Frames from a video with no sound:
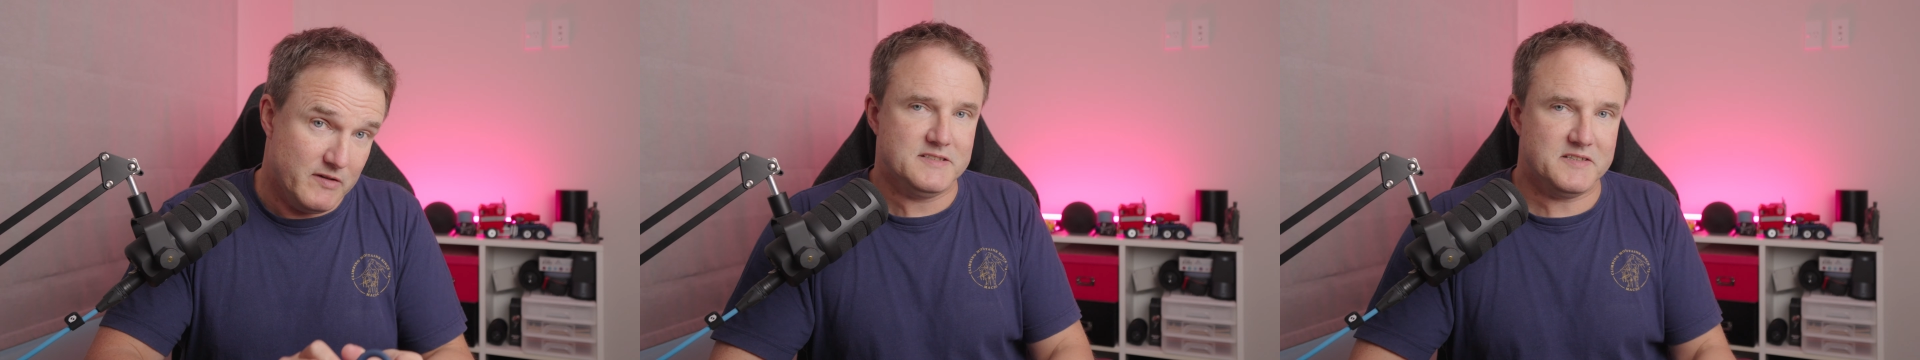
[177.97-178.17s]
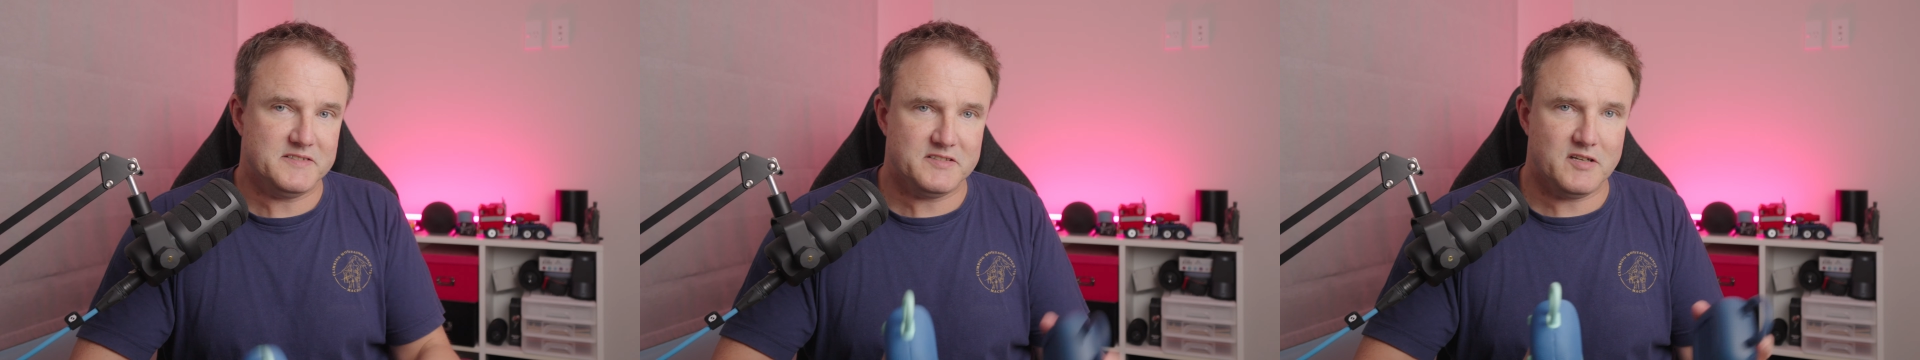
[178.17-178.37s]

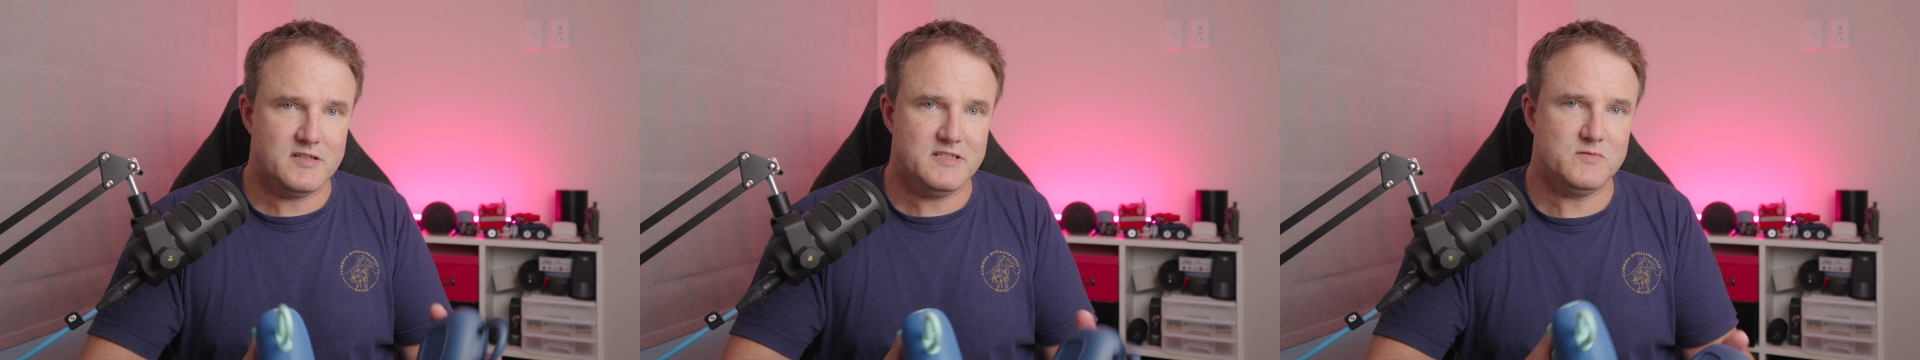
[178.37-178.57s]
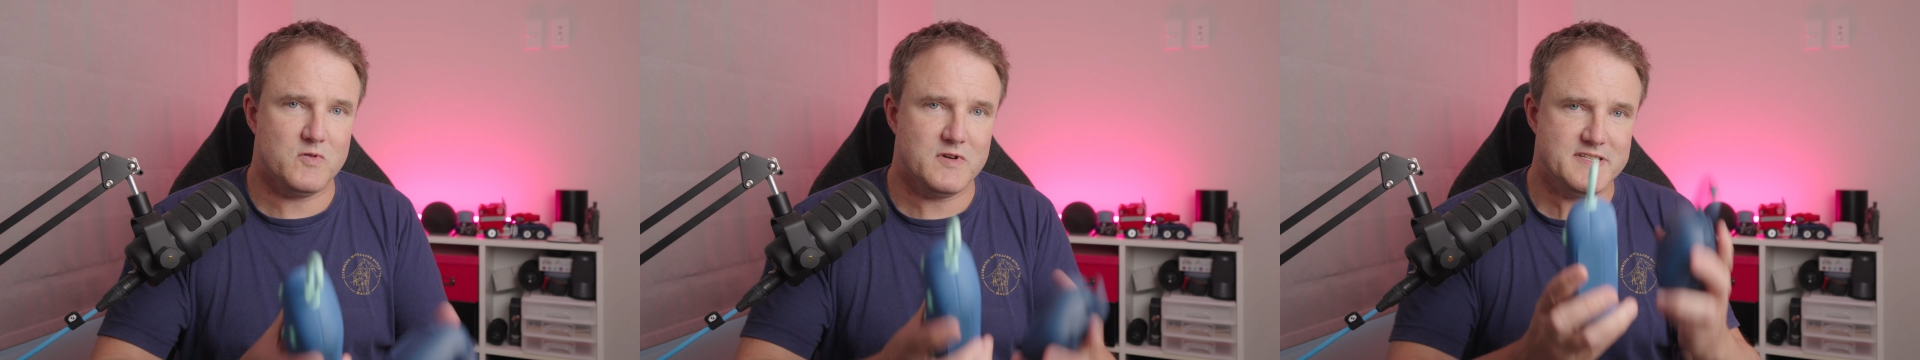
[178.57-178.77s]
So
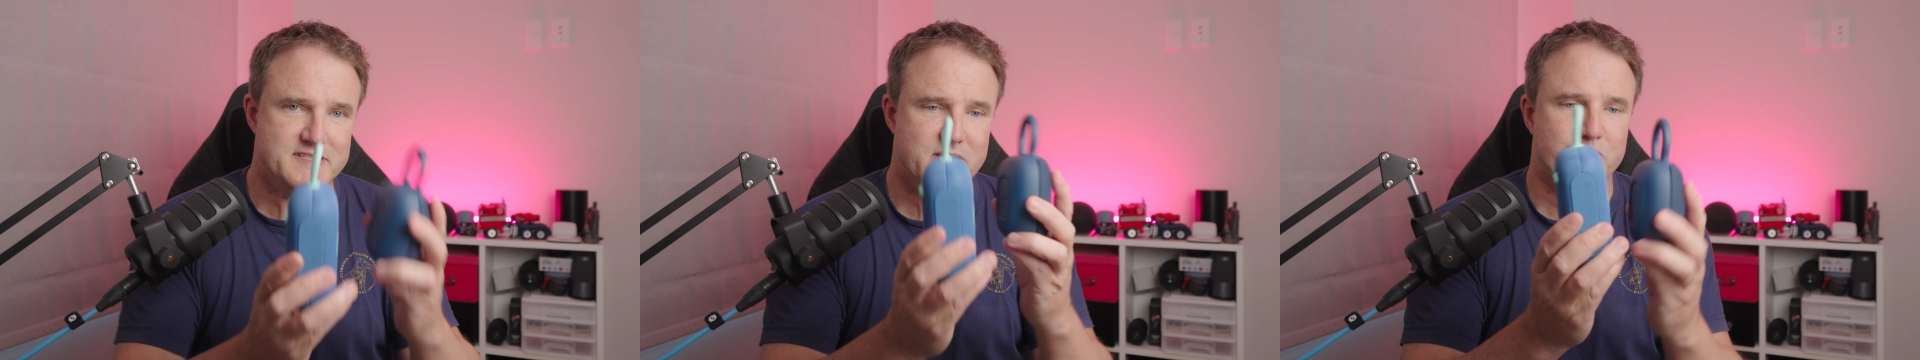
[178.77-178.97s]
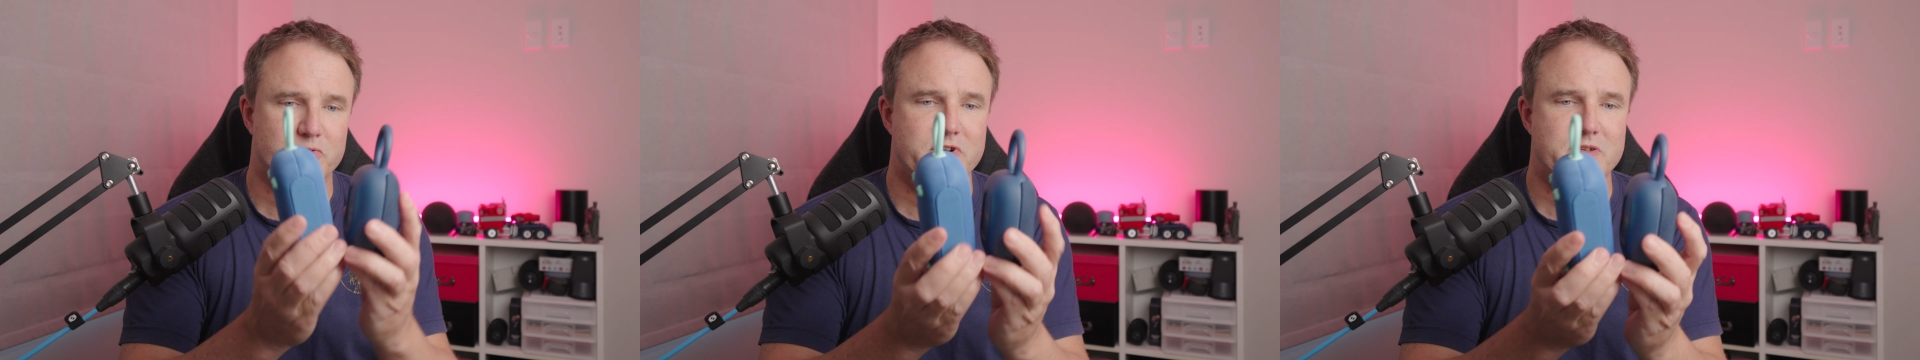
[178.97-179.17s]
size wise,
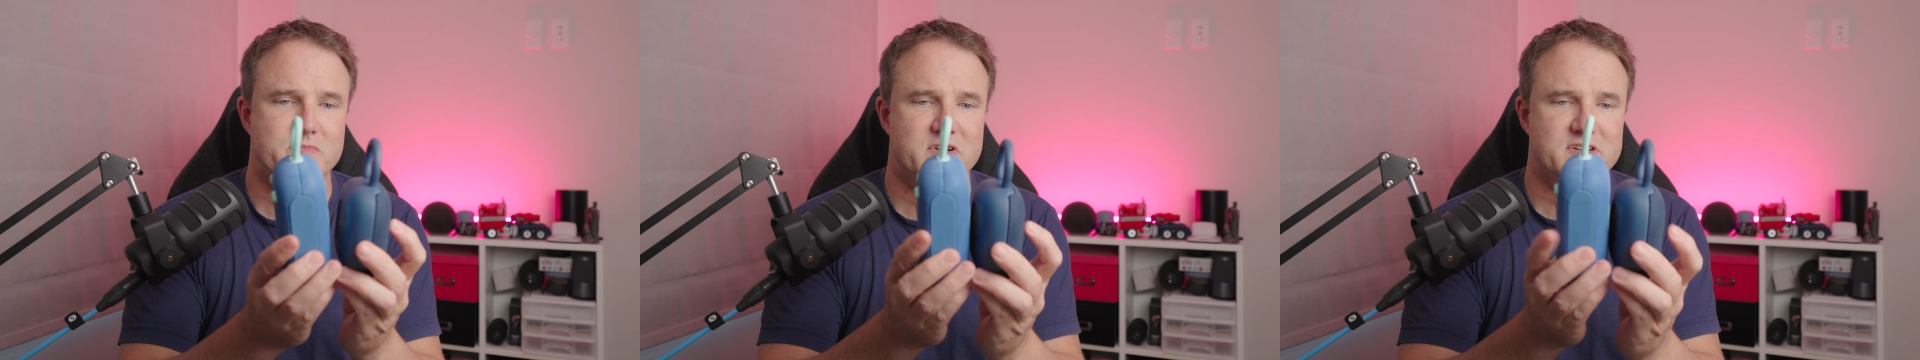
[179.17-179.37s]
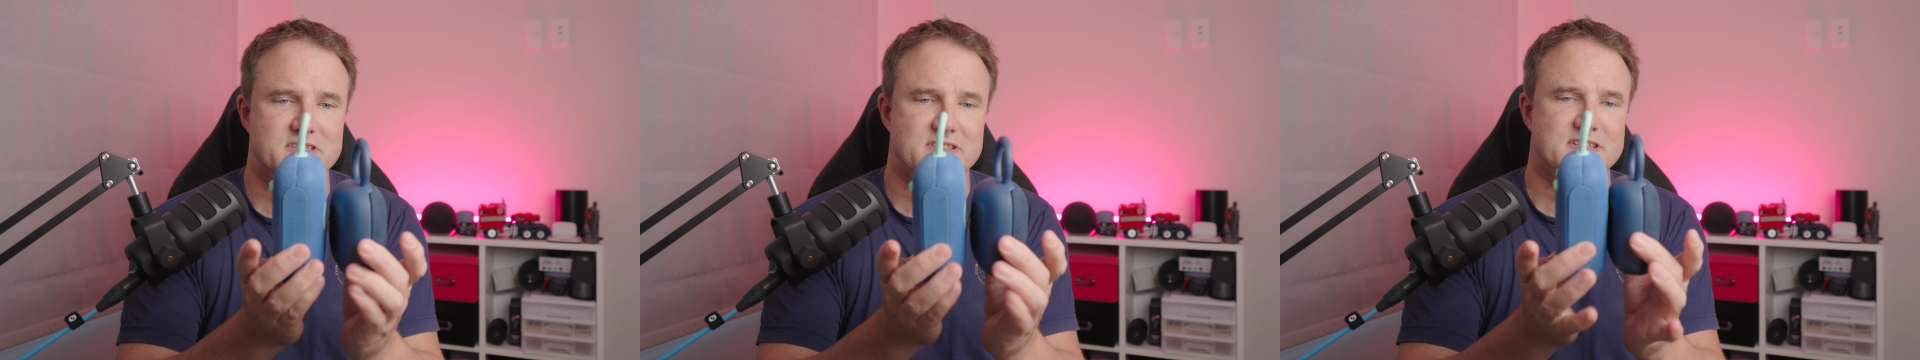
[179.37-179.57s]
they're pretty
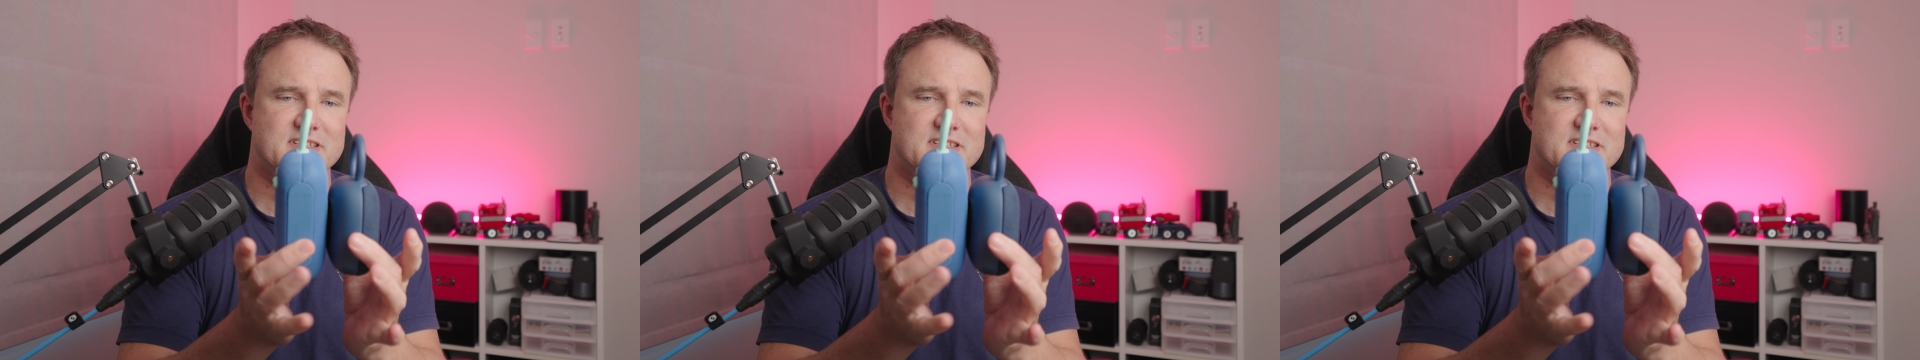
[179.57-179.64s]
much the